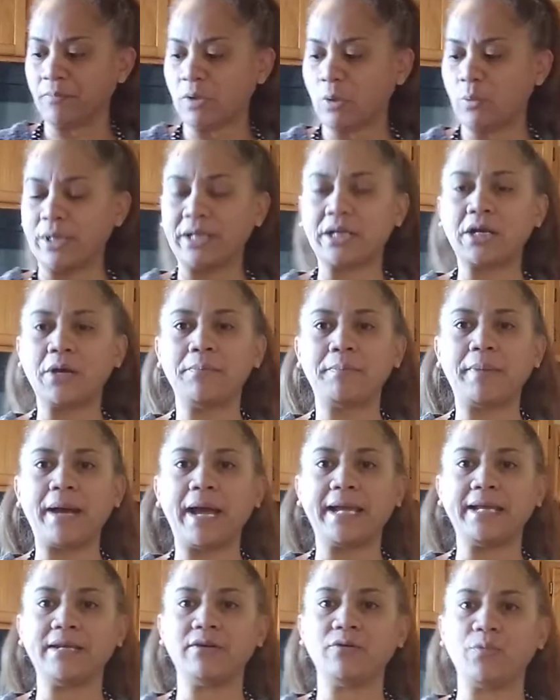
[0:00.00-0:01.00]
When
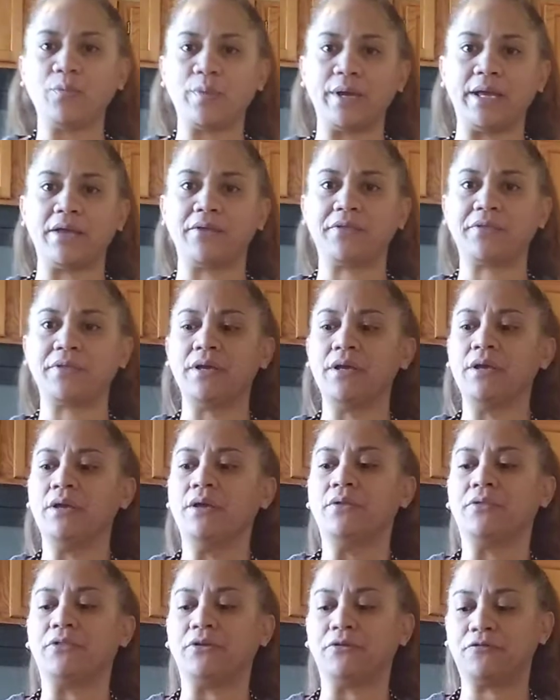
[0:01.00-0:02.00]
combined with
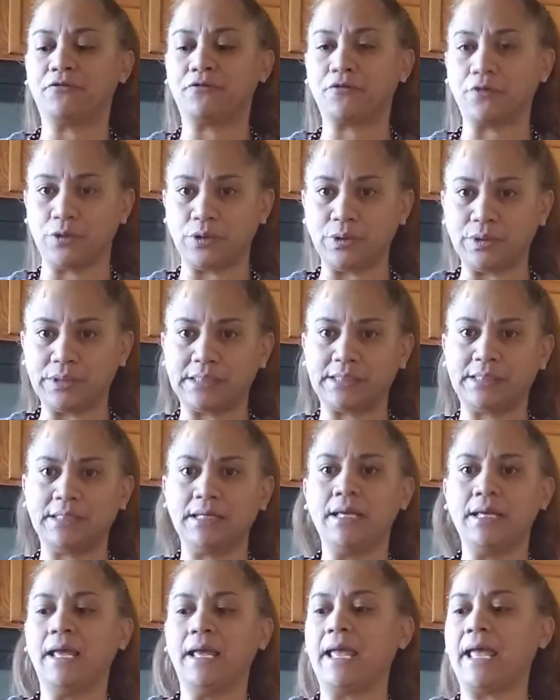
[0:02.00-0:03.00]
the fruit
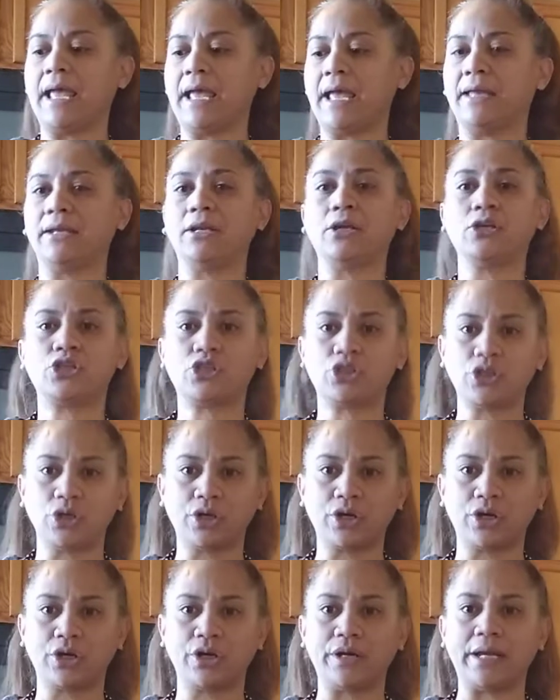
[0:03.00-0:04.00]
and
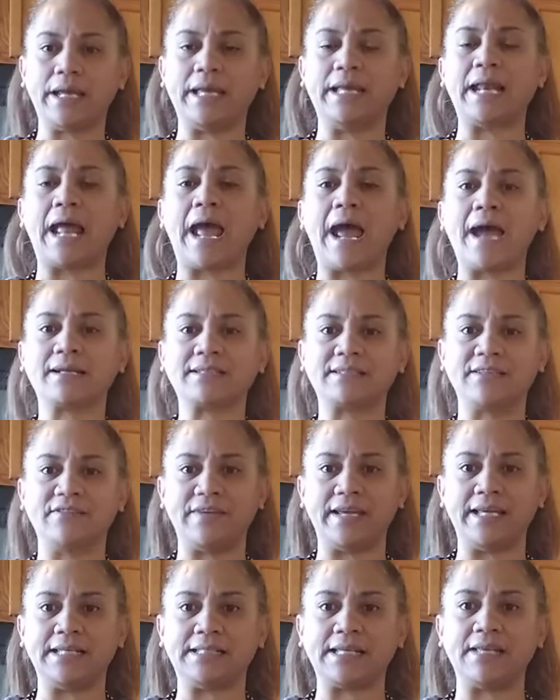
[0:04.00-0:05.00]
sugar, it
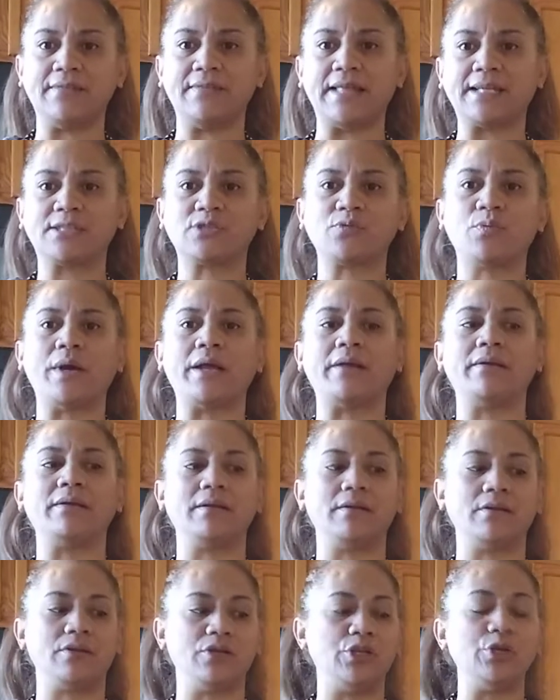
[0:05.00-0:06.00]
activates, and that's
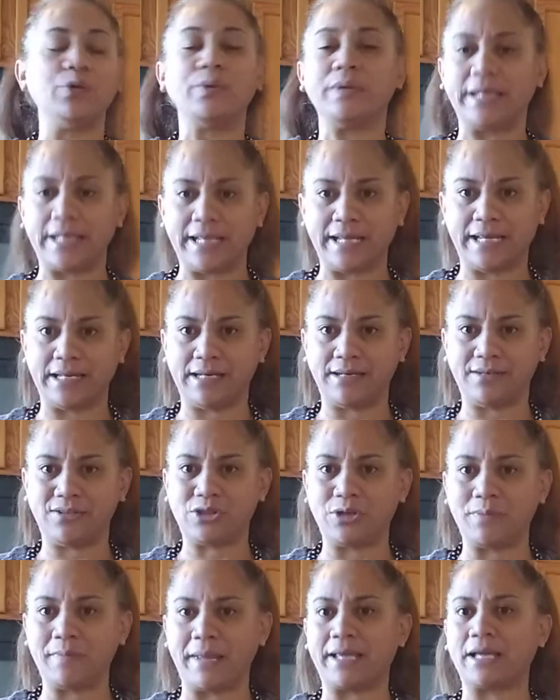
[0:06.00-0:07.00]
what you need
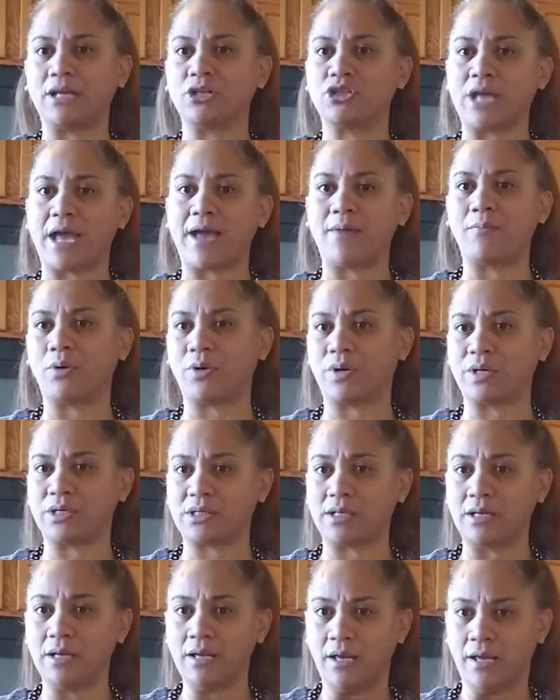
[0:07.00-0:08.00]
to make a jam
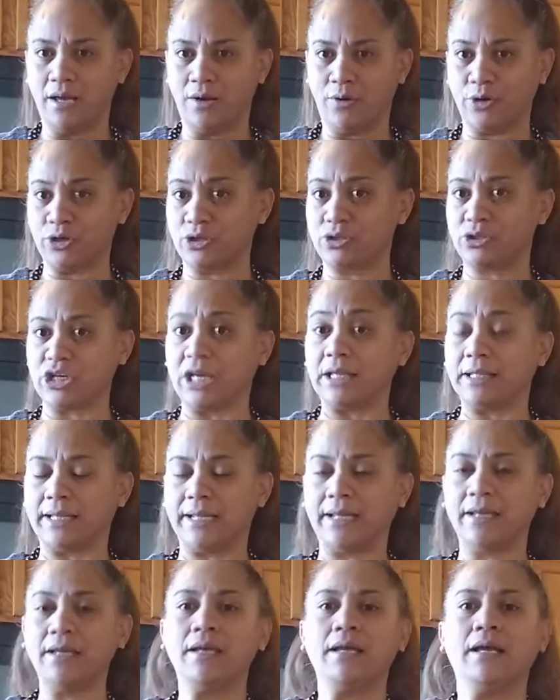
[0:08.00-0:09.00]
or
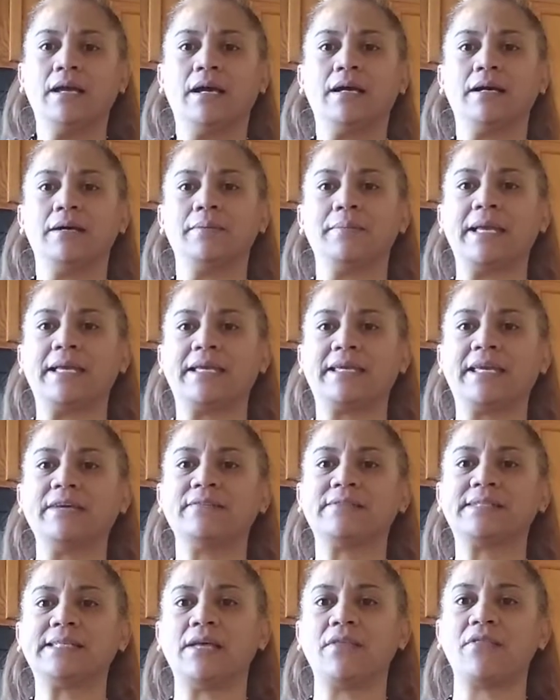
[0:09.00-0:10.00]
jelly. It
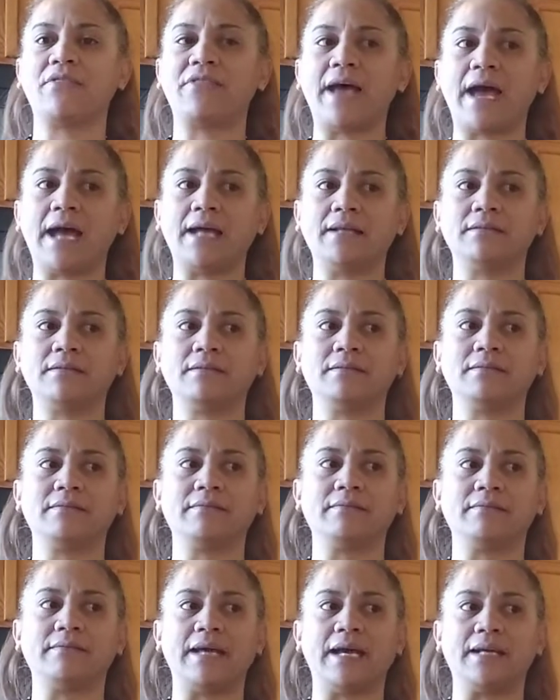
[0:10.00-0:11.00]
gives it
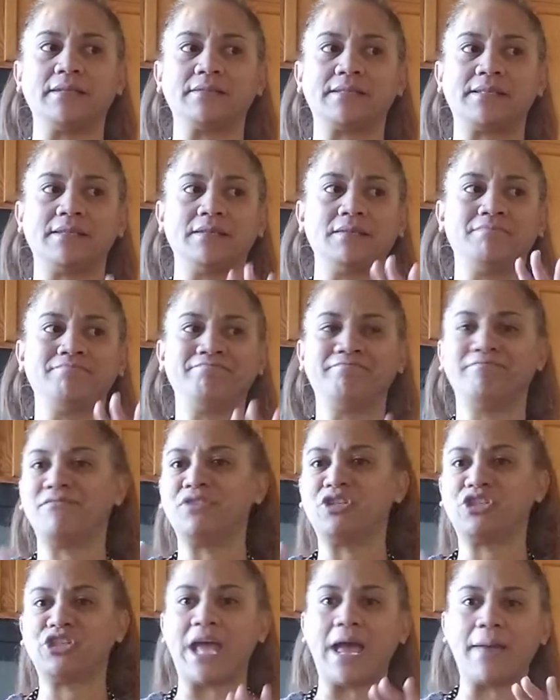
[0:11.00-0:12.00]
that
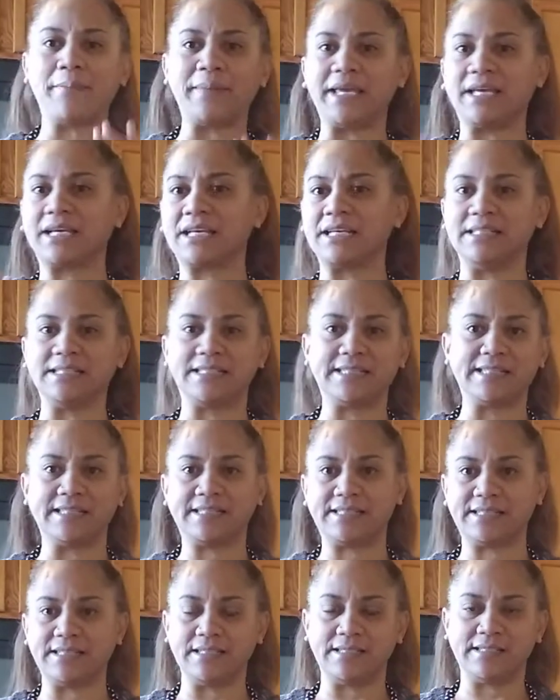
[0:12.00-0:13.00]
jammy
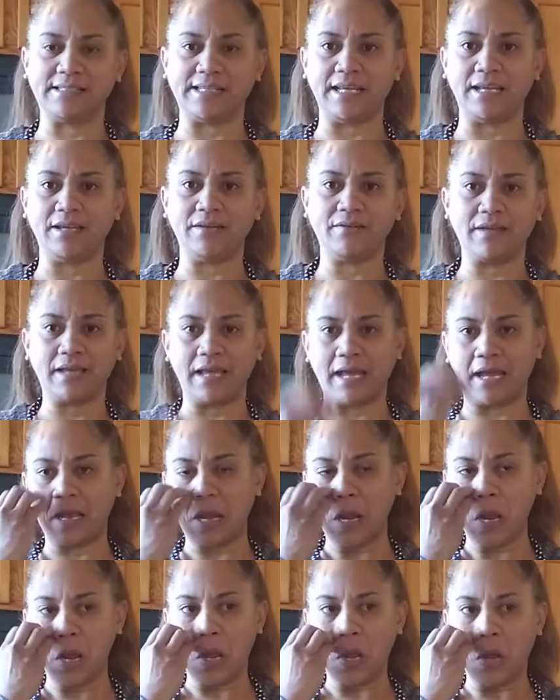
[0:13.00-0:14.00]
consistency,
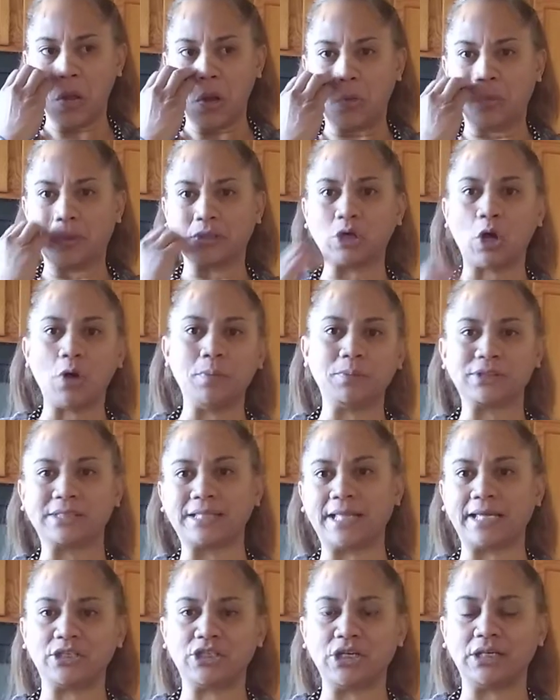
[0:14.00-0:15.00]
okay? Where it's almost
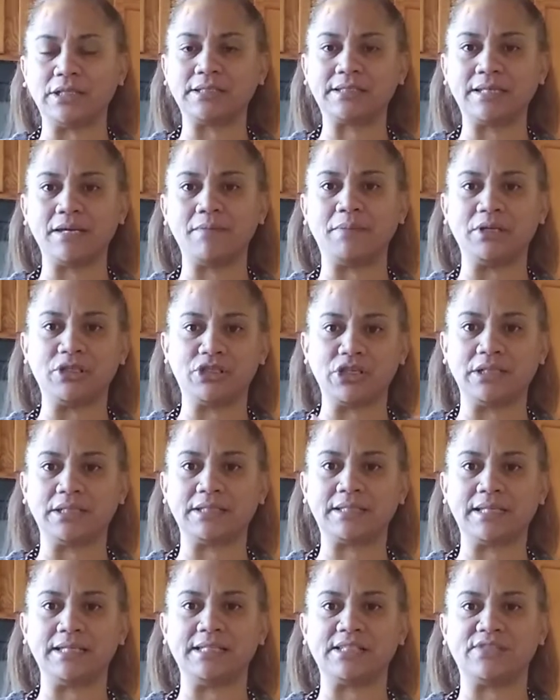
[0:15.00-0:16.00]
like gelatin, but
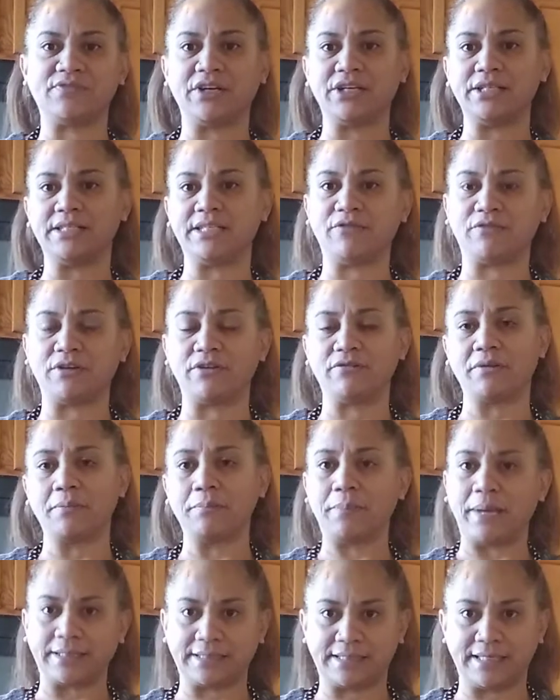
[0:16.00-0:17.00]
gelatin is very different from
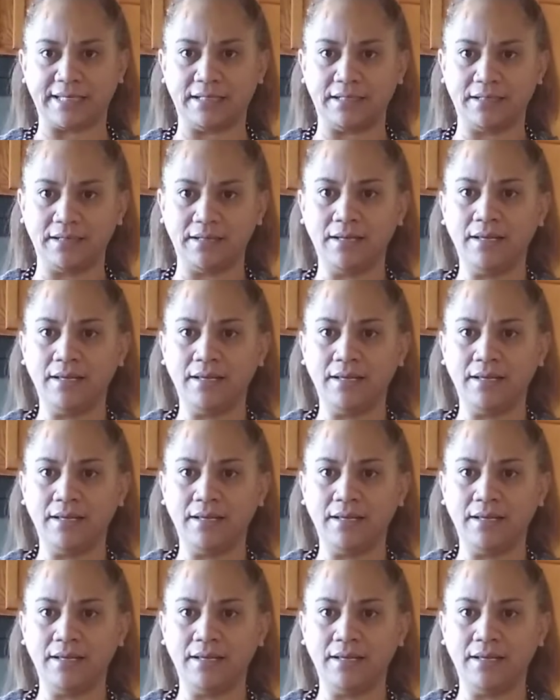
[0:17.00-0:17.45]
pectin.